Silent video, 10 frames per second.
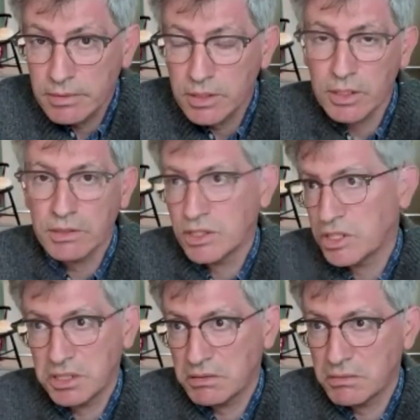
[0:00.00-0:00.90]

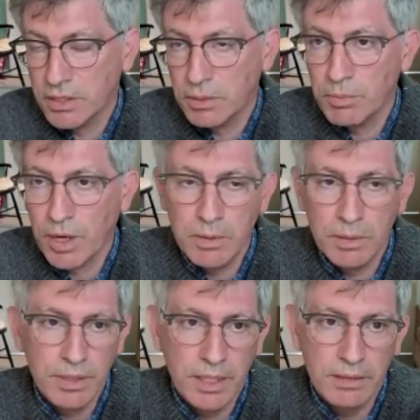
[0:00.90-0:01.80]
That's a
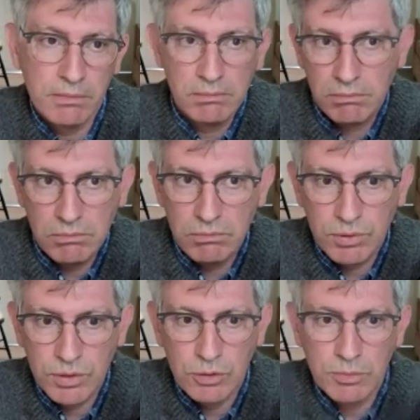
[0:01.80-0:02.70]
problem that
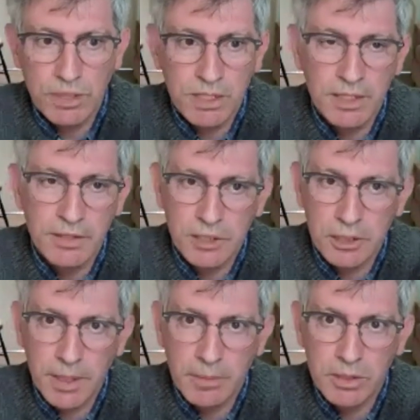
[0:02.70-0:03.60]
presumably scientists are
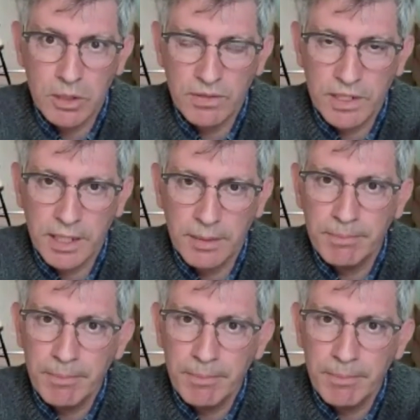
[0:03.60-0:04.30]
going to be able to overcome.